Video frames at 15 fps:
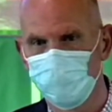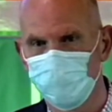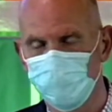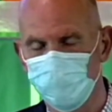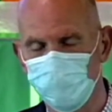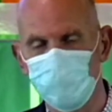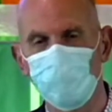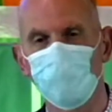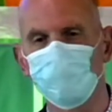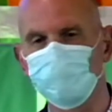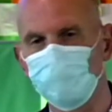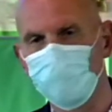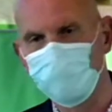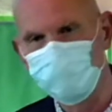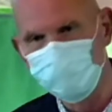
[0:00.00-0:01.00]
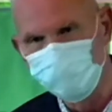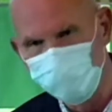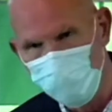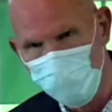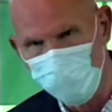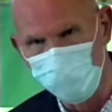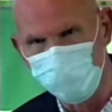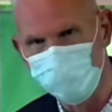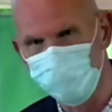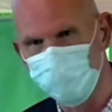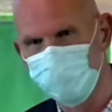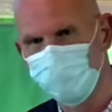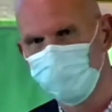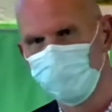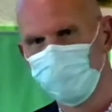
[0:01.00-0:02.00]
You are transformed
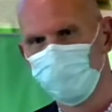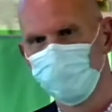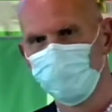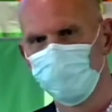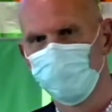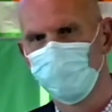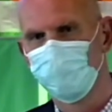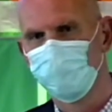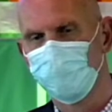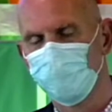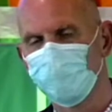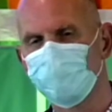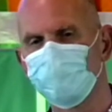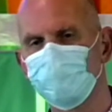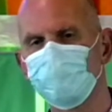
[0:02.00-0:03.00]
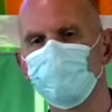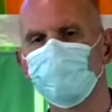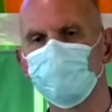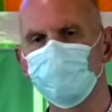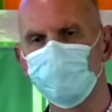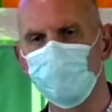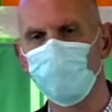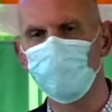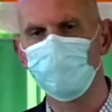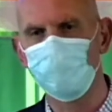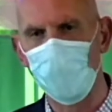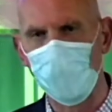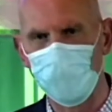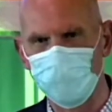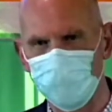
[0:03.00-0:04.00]
into
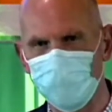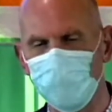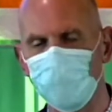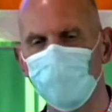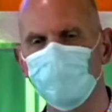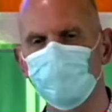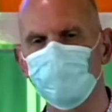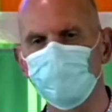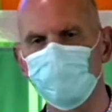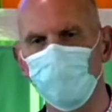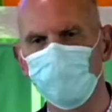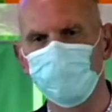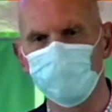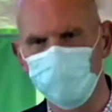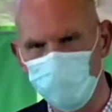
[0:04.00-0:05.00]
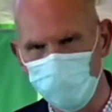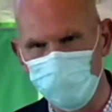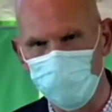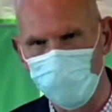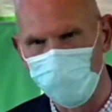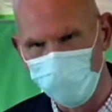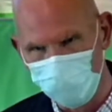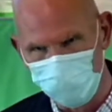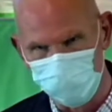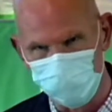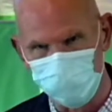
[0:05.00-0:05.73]
somebody and something else.